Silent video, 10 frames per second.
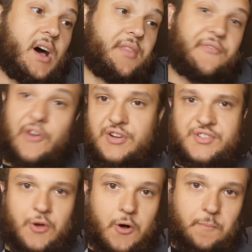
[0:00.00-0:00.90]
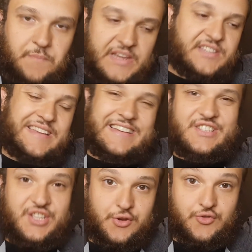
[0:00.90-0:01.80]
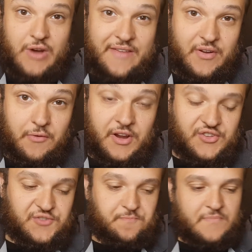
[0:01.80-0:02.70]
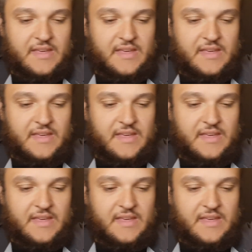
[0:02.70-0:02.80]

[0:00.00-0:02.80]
The first hole is next to their driving range.